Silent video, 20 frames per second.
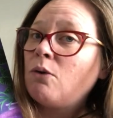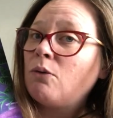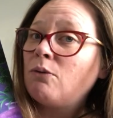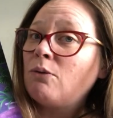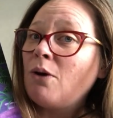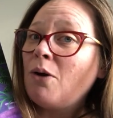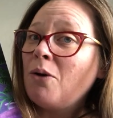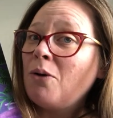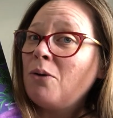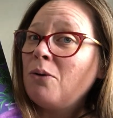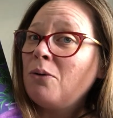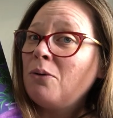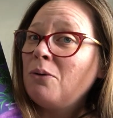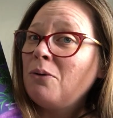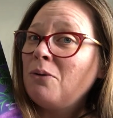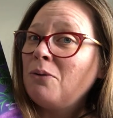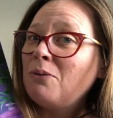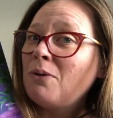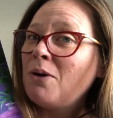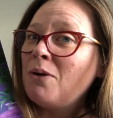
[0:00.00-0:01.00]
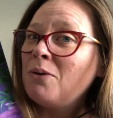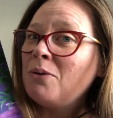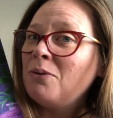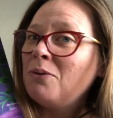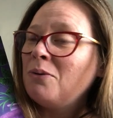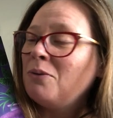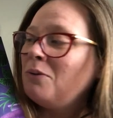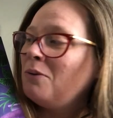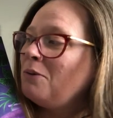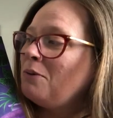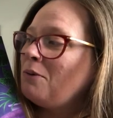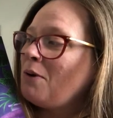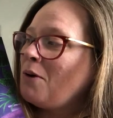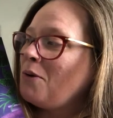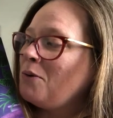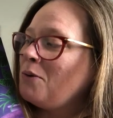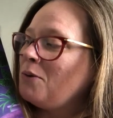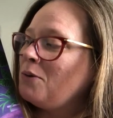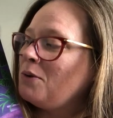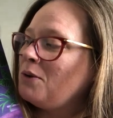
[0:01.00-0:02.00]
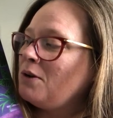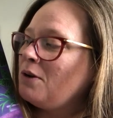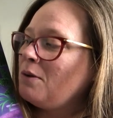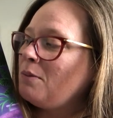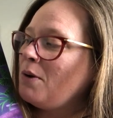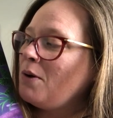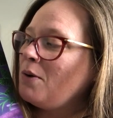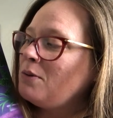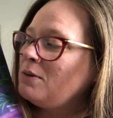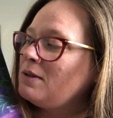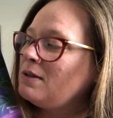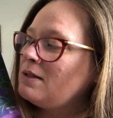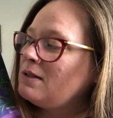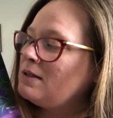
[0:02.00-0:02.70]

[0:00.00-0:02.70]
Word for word: Row, row, row your boat